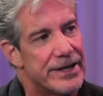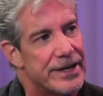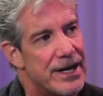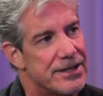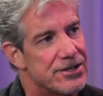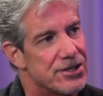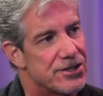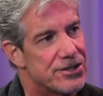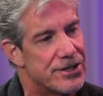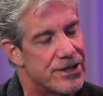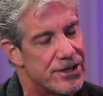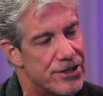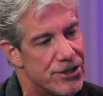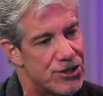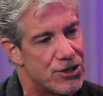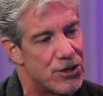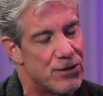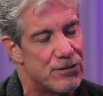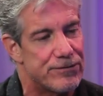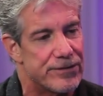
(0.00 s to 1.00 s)
and I just did a
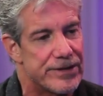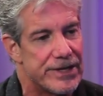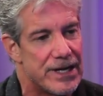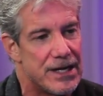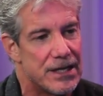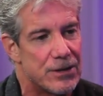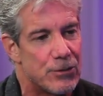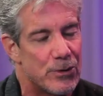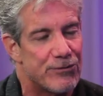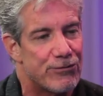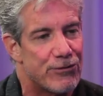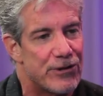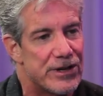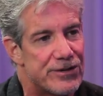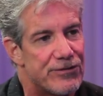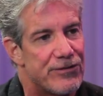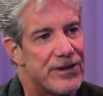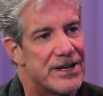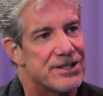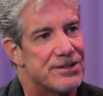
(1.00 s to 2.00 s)
show for the Hollywood
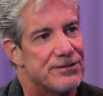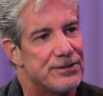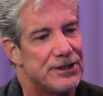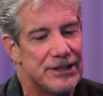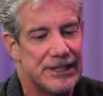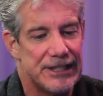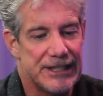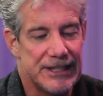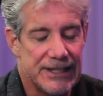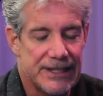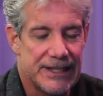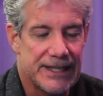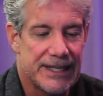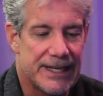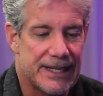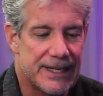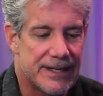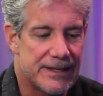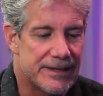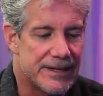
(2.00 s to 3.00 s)
Fringe Festival,
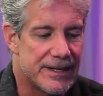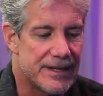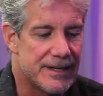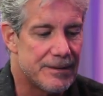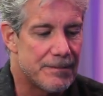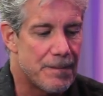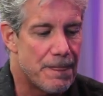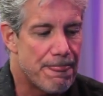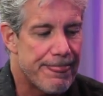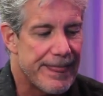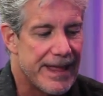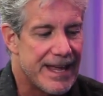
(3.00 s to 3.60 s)
and. Um,